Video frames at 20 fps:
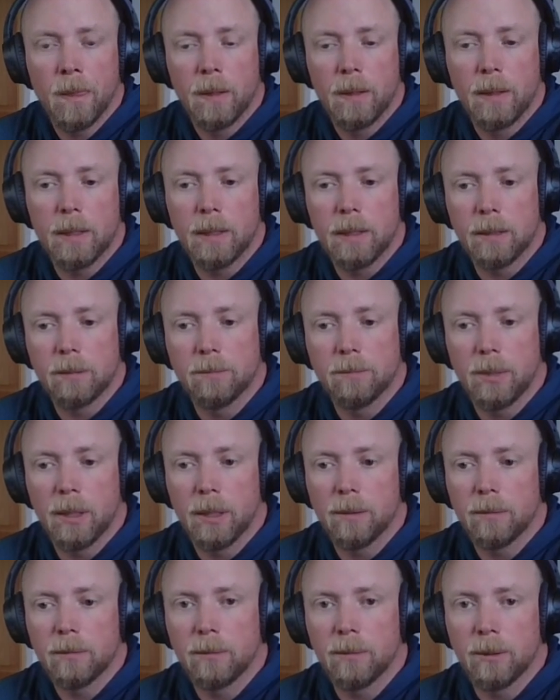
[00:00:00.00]
uh,
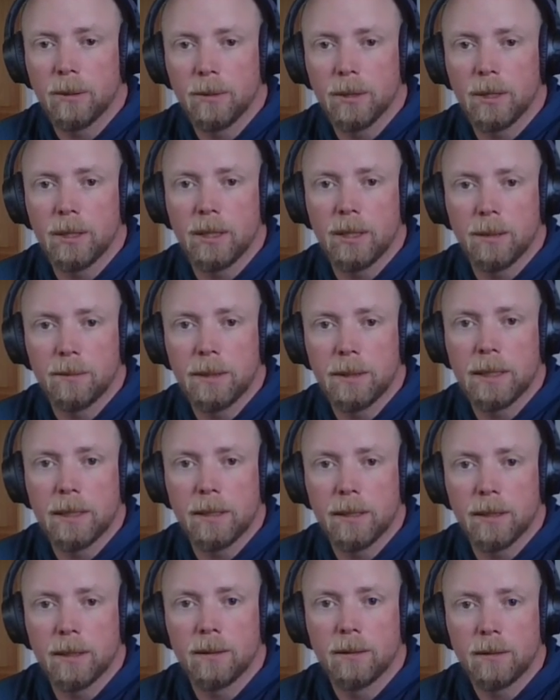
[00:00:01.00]
but we really need to be able
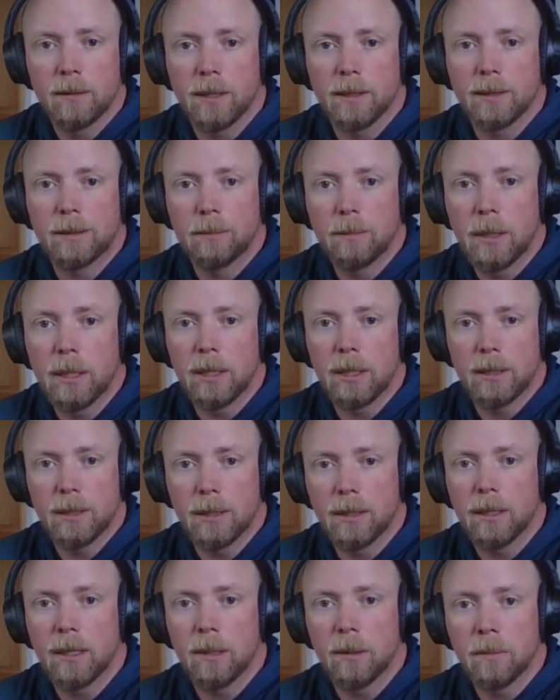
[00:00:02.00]
to get some money to
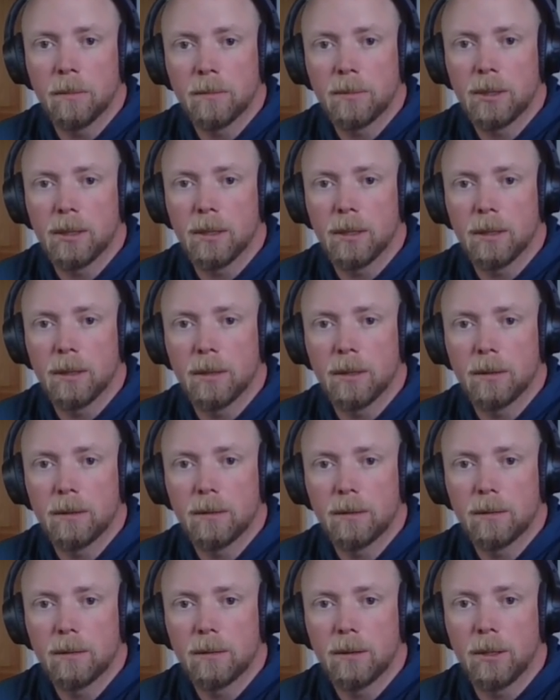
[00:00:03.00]
them to,
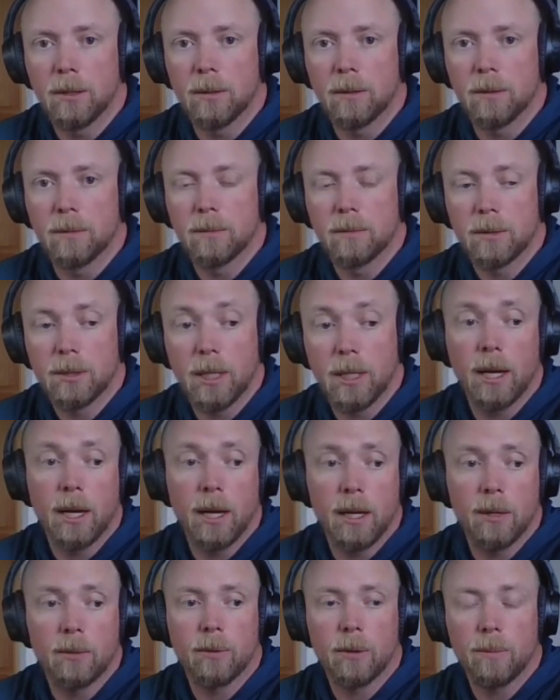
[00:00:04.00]
you know, say,
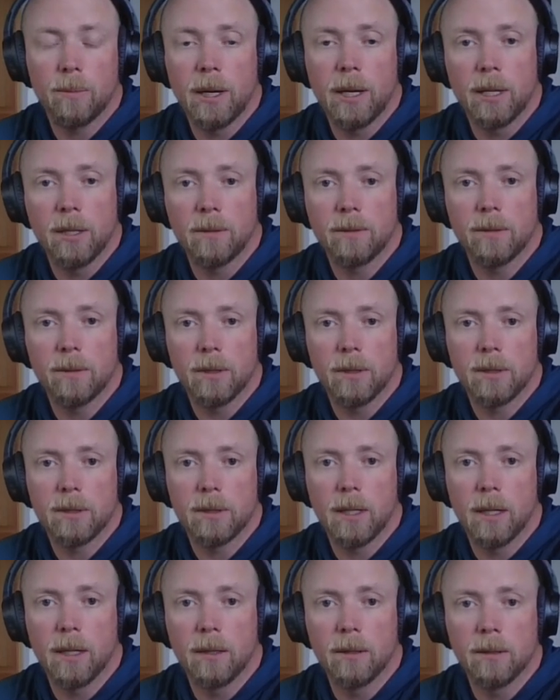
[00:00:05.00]
hey, we're paying you for this
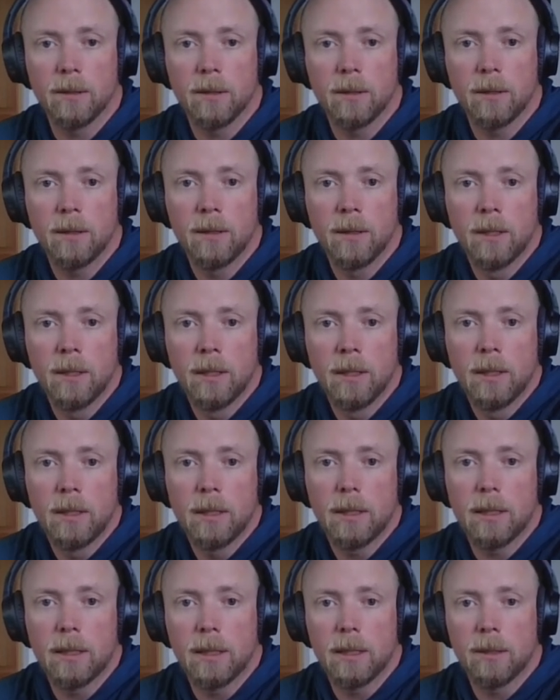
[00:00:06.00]
now, and
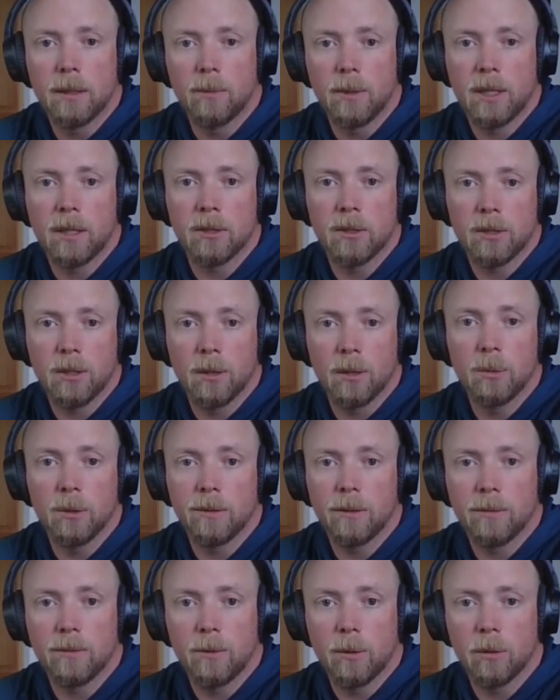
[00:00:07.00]
uh, we can start
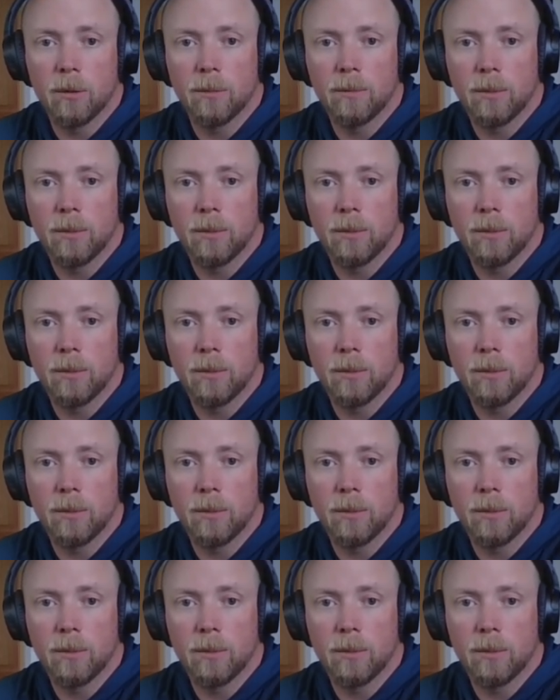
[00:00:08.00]
moving forward.